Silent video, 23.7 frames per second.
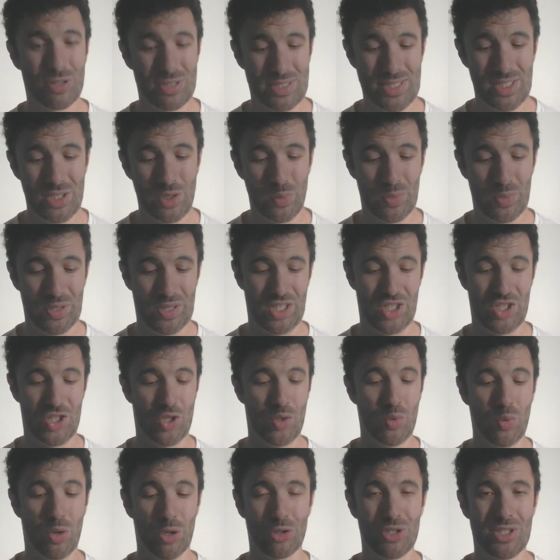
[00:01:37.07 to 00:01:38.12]
deal with a
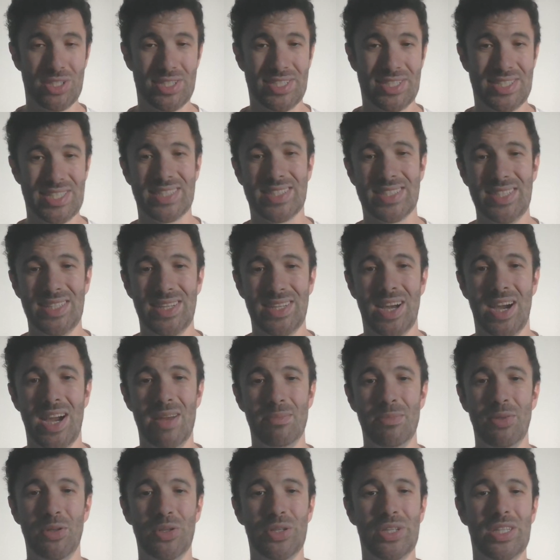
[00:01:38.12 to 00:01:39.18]

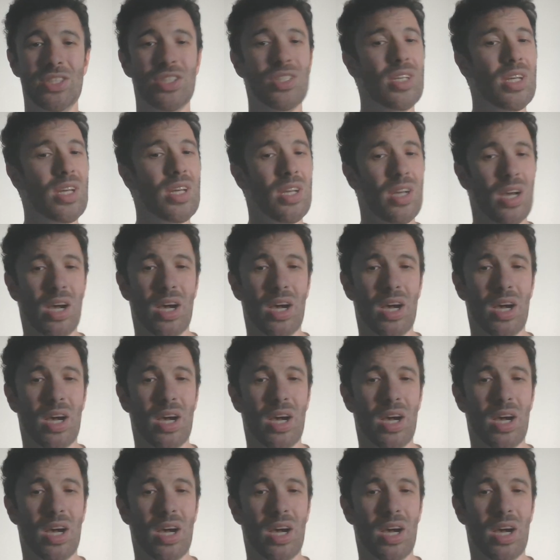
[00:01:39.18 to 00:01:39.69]
$269 million